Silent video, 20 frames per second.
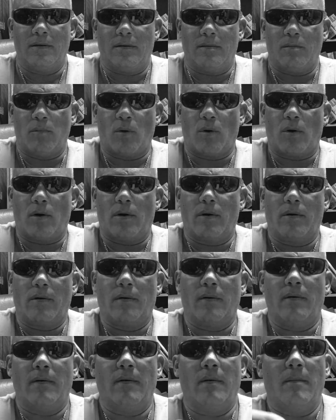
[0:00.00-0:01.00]
the more
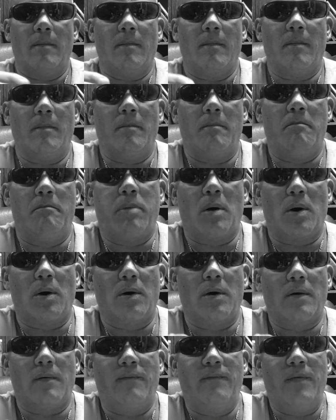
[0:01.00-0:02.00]

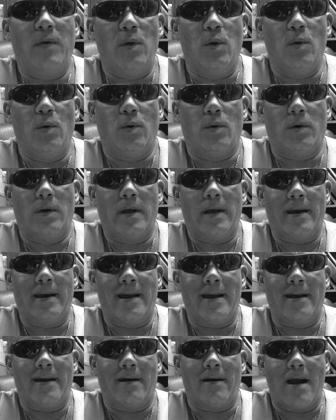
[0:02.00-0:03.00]
burnt fuel and
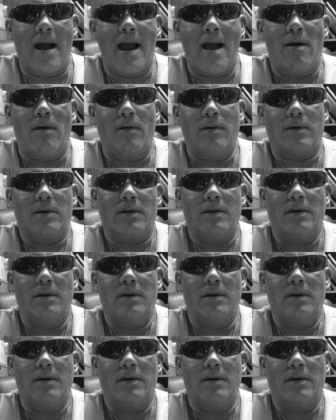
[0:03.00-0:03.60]
air out,